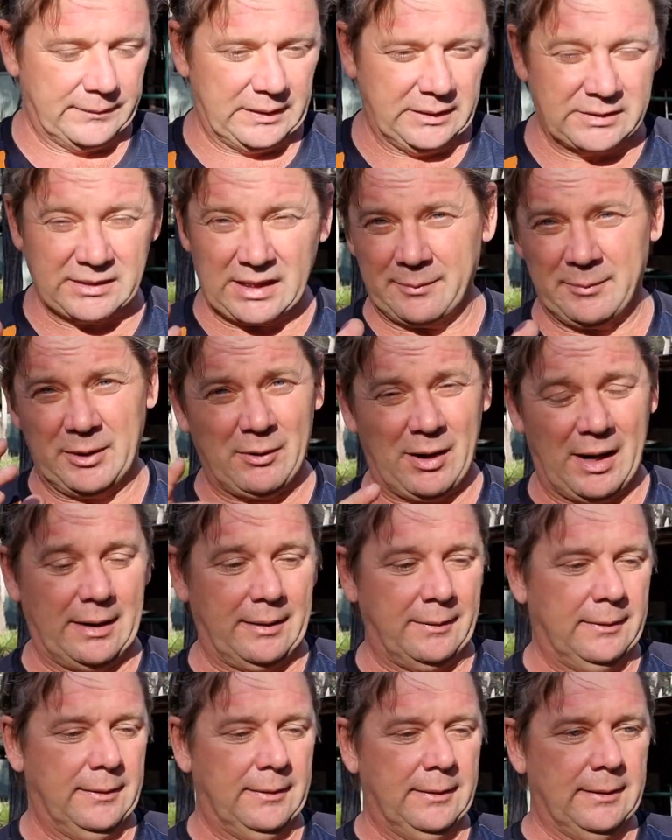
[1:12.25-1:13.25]
it's going to be great.
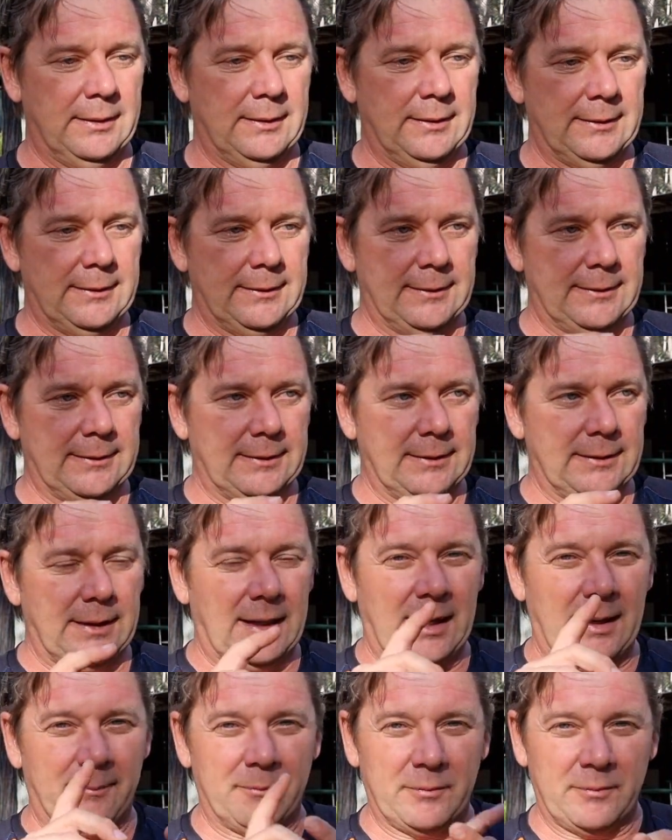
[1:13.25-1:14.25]

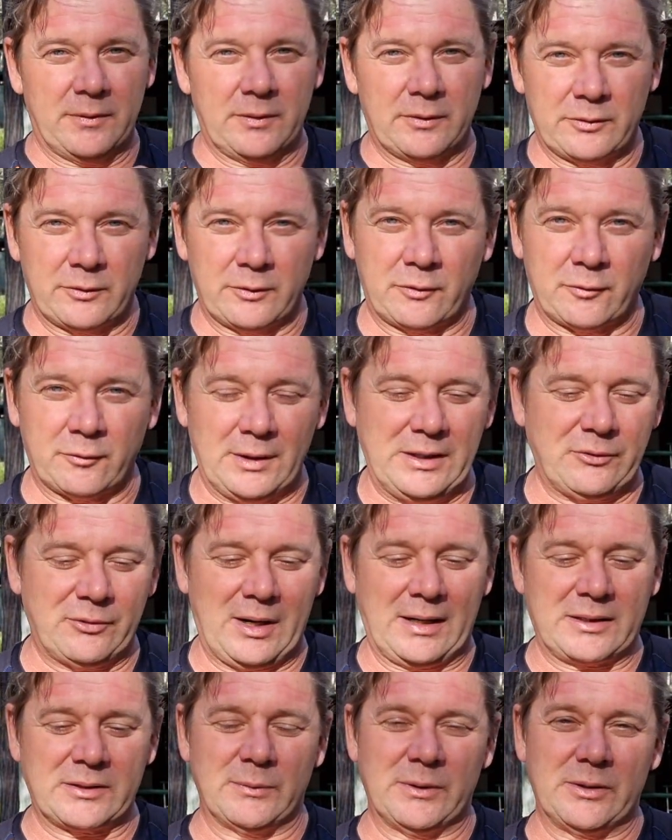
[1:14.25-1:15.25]
The 3
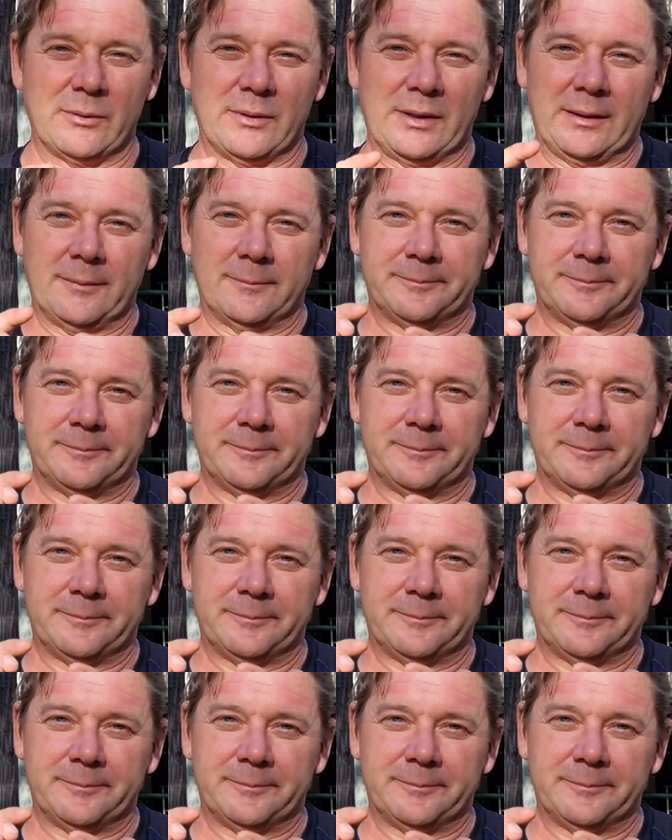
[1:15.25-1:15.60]
tracks we're doing.